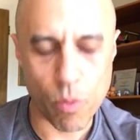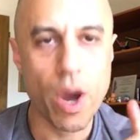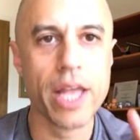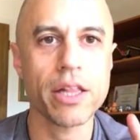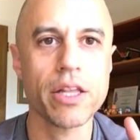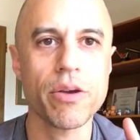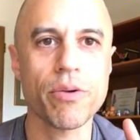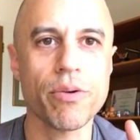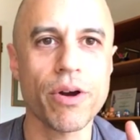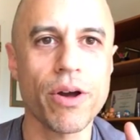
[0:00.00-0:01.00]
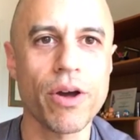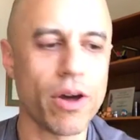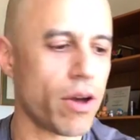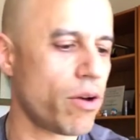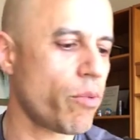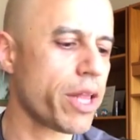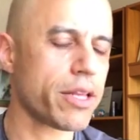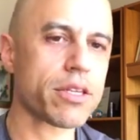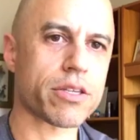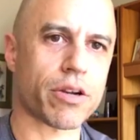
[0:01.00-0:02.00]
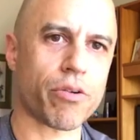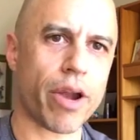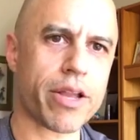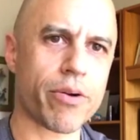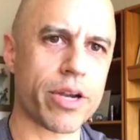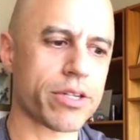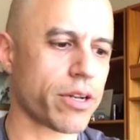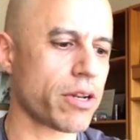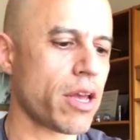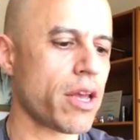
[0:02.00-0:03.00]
Wayne Liu. Wayne, this is a great question.